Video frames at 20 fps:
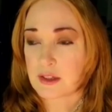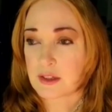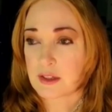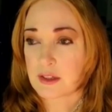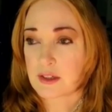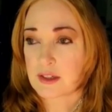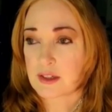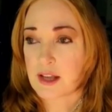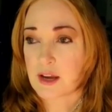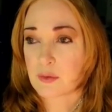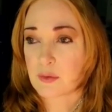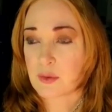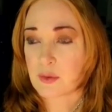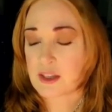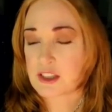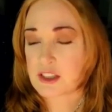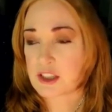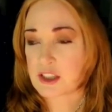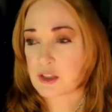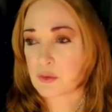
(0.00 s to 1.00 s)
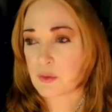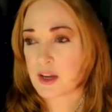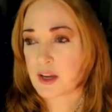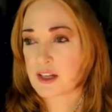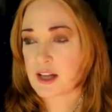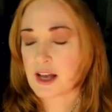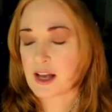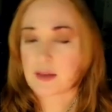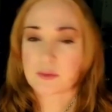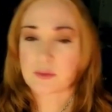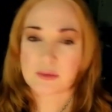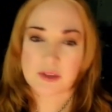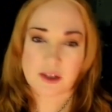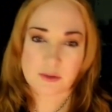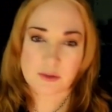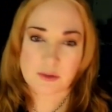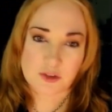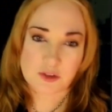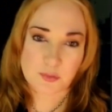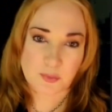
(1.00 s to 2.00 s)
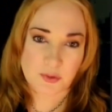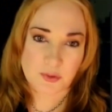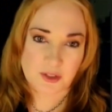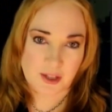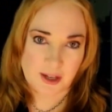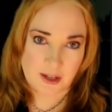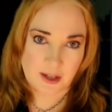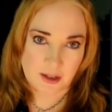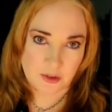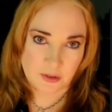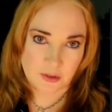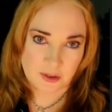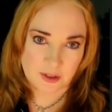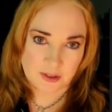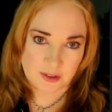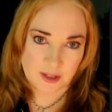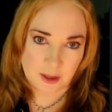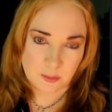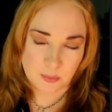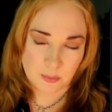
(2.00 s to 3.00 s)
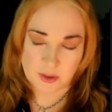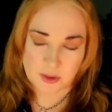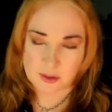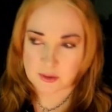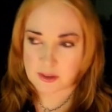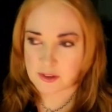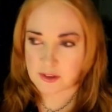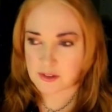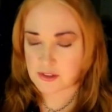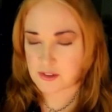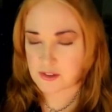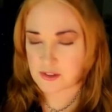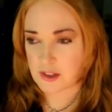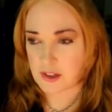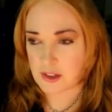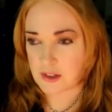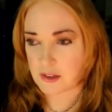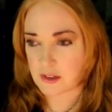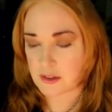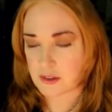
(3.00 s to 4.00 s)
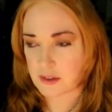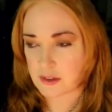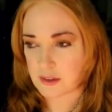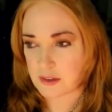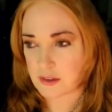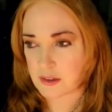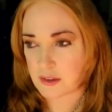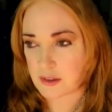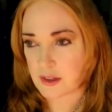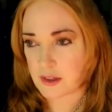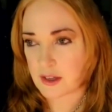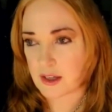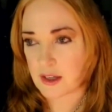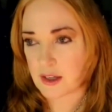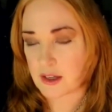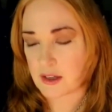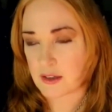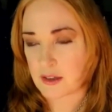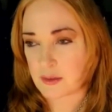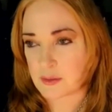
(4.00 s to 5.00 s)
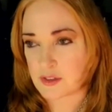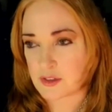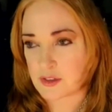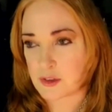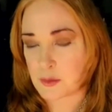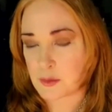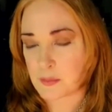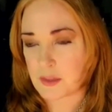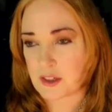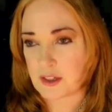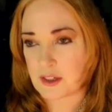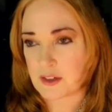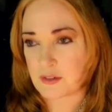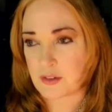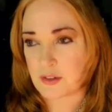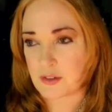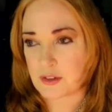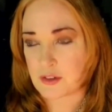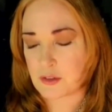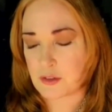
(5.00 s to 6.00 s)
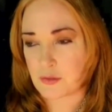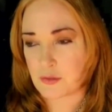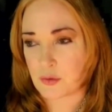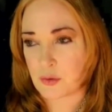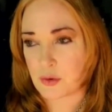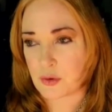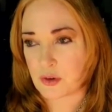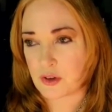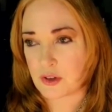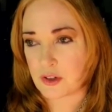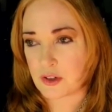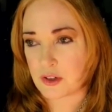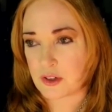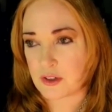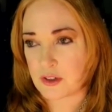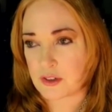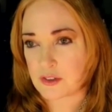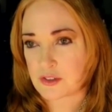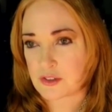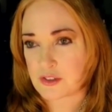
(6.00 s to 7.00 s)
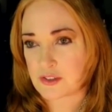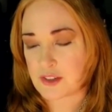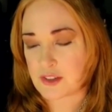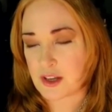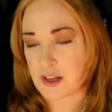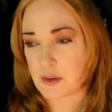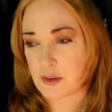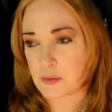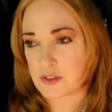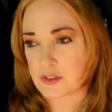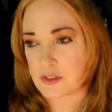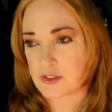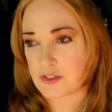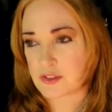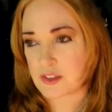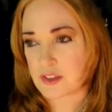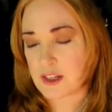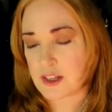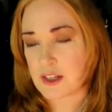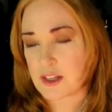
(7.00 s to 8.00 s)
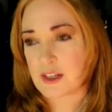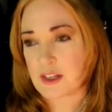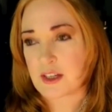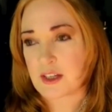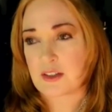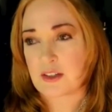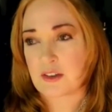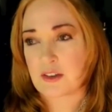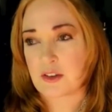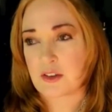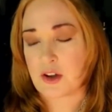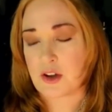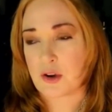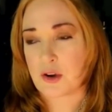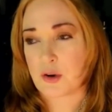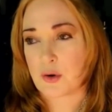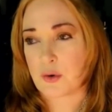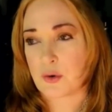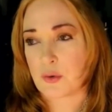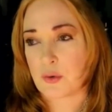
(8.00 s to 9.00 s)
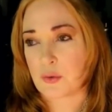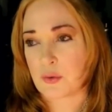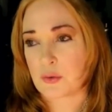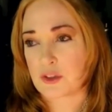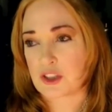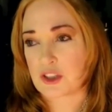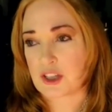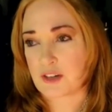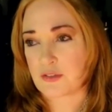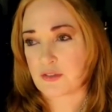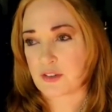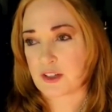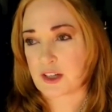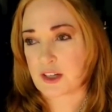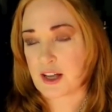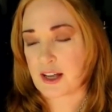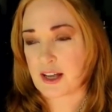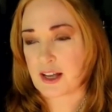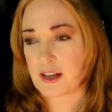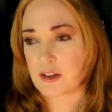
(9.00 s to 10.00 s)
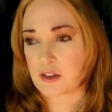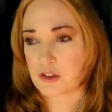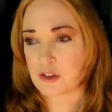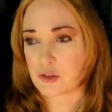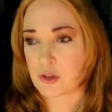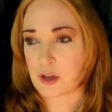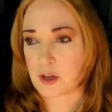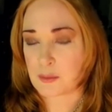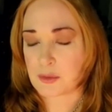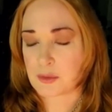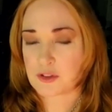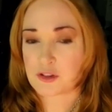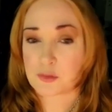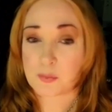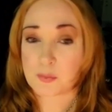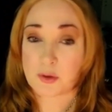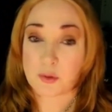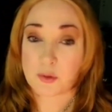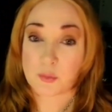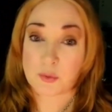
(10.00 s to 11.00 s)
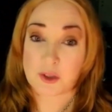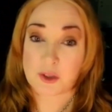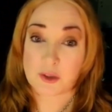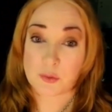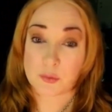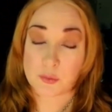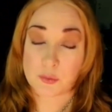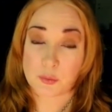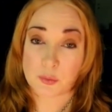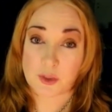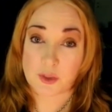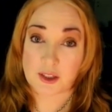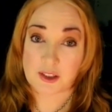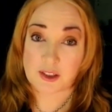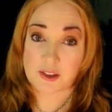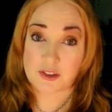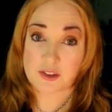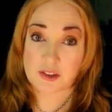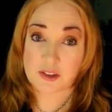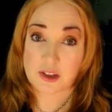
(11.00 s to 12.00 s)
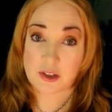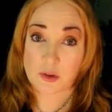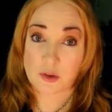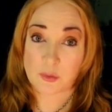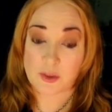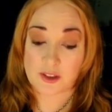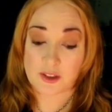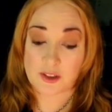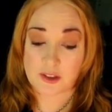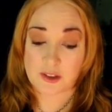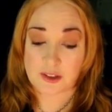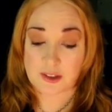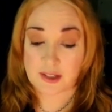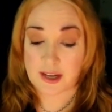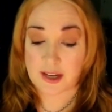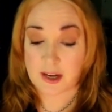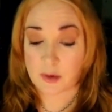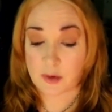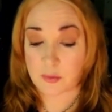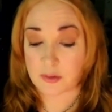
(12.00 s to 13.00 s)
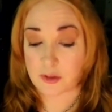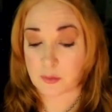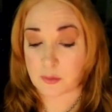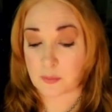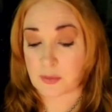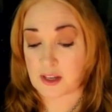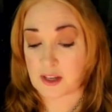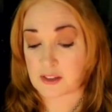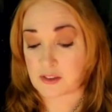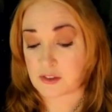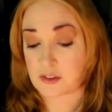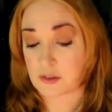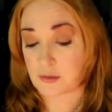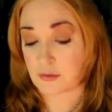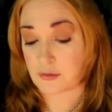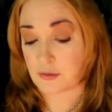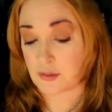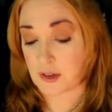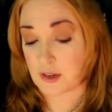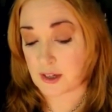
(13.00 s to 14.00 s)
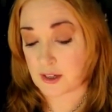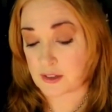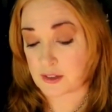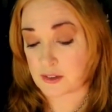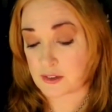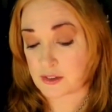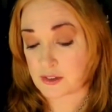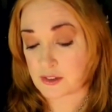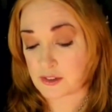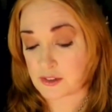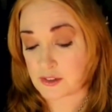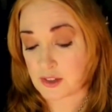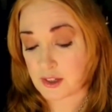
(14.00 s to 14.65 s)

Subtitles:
Yeah, Retching Red. I was pretty angry at that point because I was in the middle of a divorce. That was, Jeffrey and I had our troubles, but we really stuck with it, and now we're the best of friends.